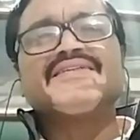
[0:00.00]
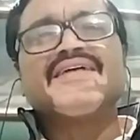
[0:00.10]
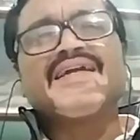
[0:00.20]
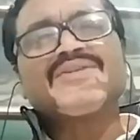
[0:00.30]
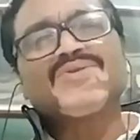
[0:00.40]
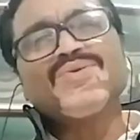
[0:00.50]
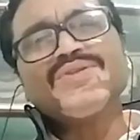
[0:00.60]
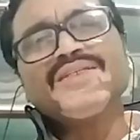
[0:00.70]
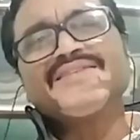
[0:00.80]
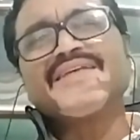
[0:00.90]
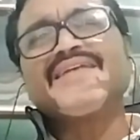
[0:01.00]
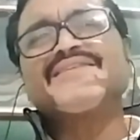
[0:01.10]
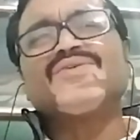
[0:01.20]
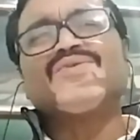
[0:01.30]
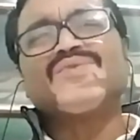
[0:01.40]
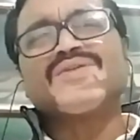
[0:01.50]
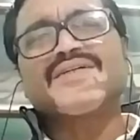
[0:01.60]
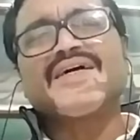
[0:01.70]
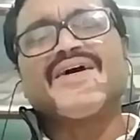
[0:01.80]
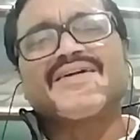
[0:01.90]
And through these sense
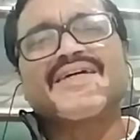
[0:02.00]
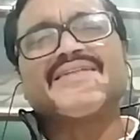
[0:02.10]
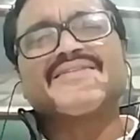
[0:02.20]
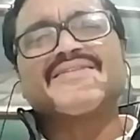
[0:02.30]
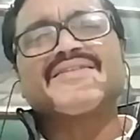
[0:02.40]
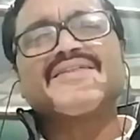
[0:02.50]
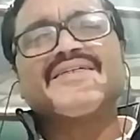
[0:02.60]
organs,